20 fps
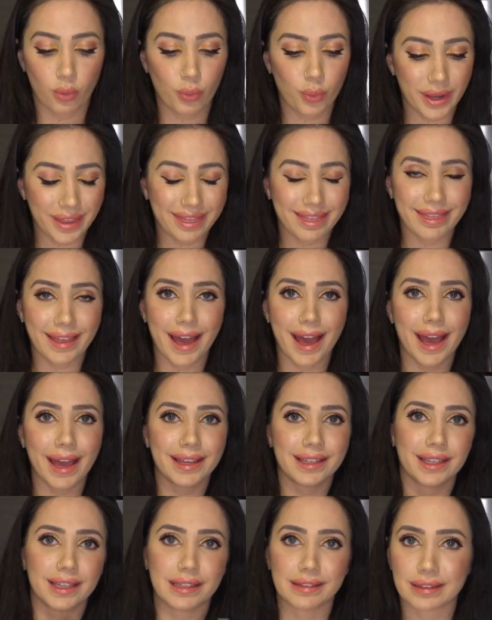With
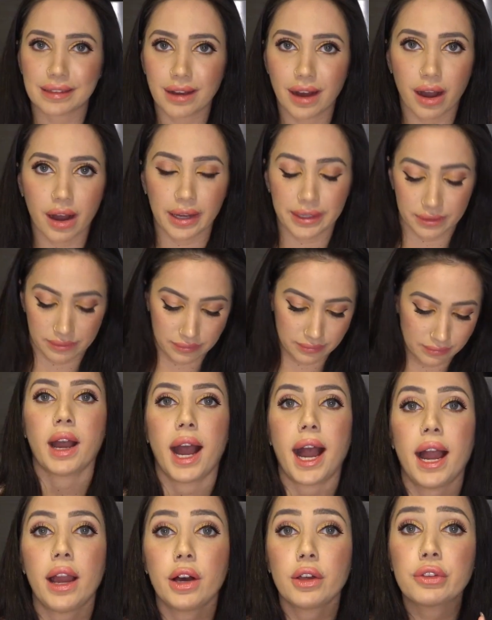that, it's gone.
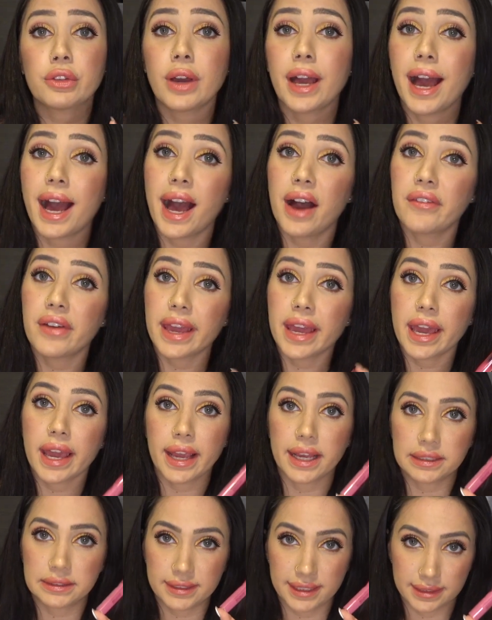I also have
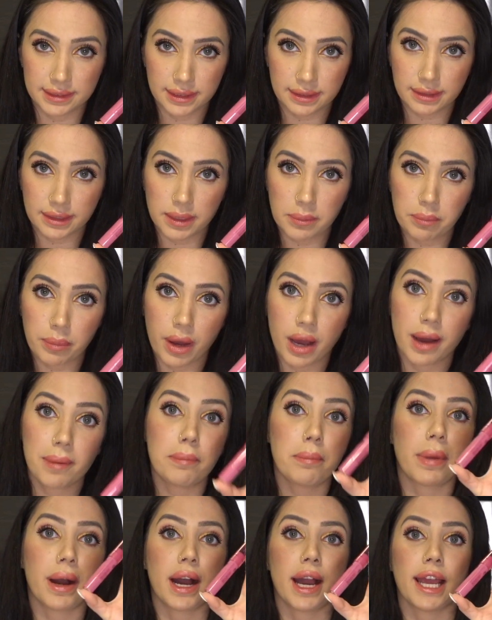a tinted lip
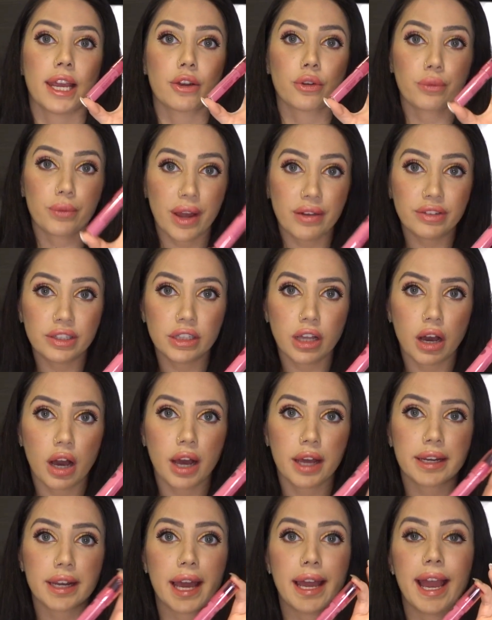balm by
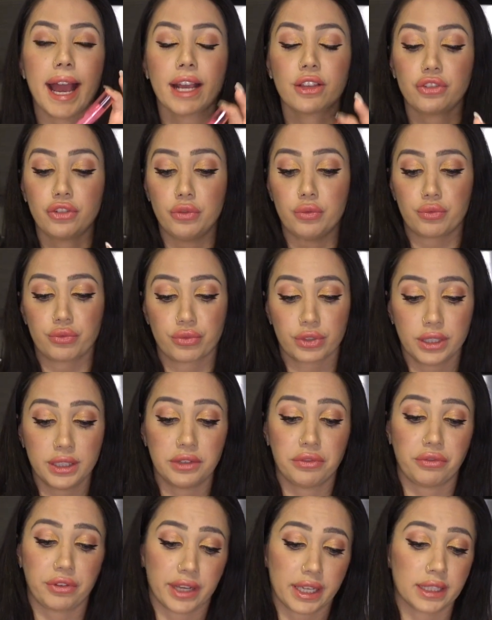Revlon. I actually
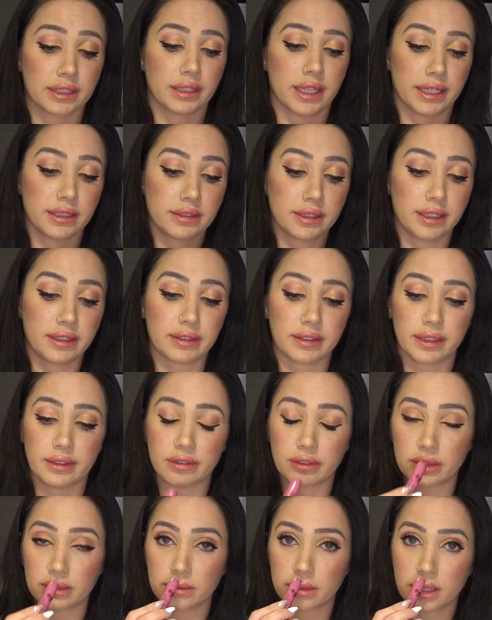really freaking like this.
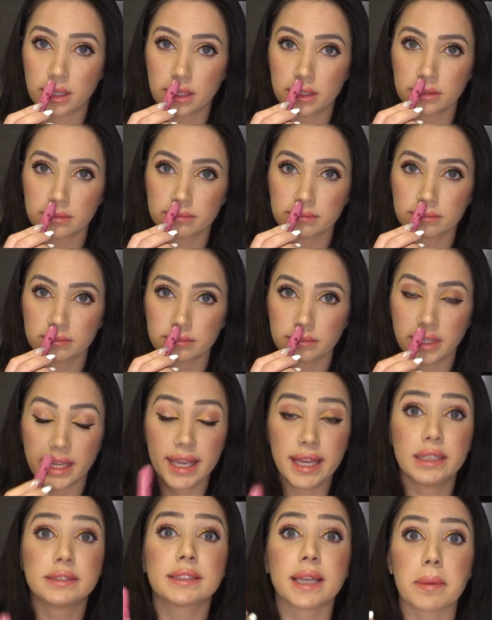It's
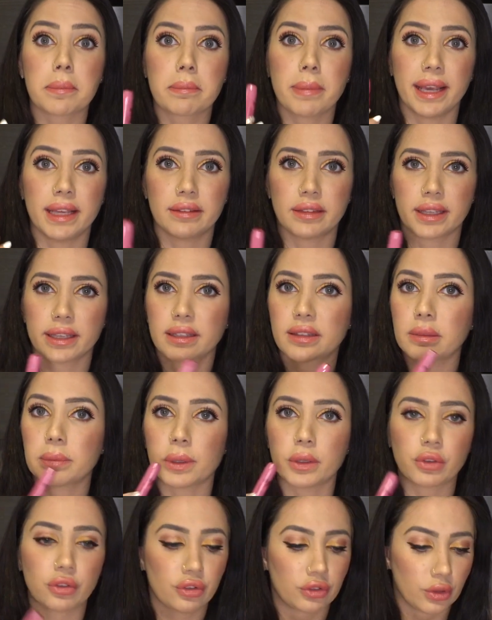amazing. It
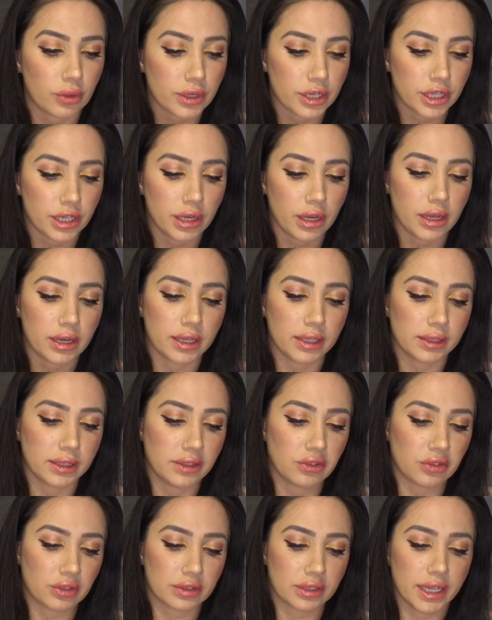smells so good. It
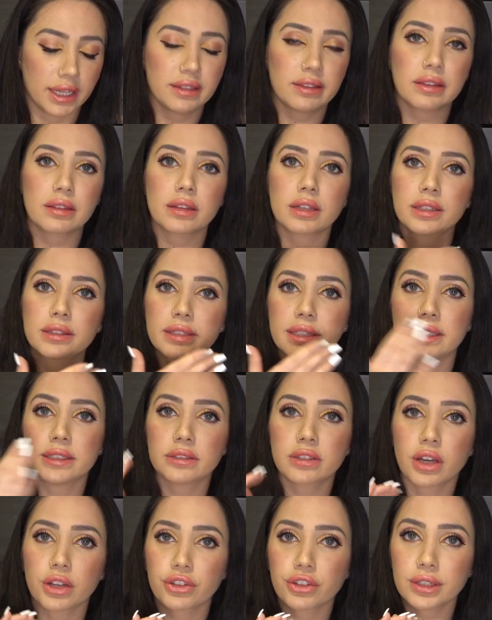leaves a nice little
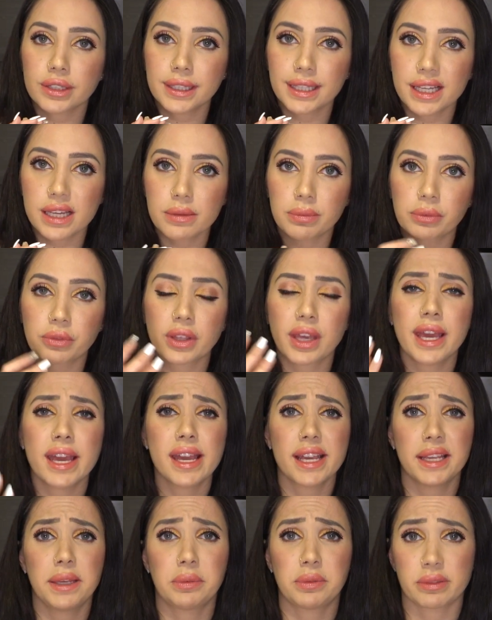tint on your lips,
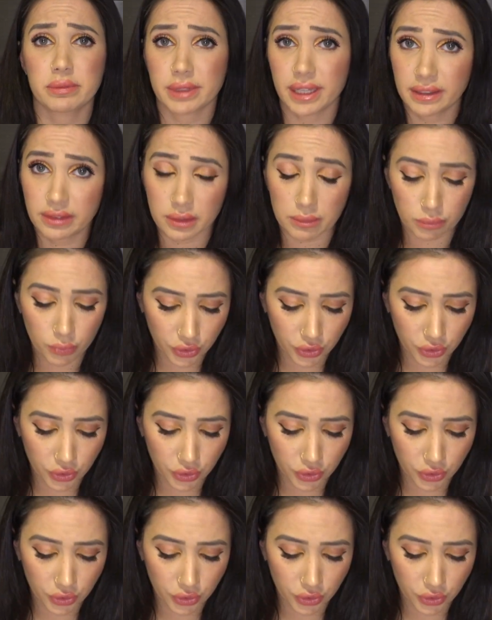keeps them nice and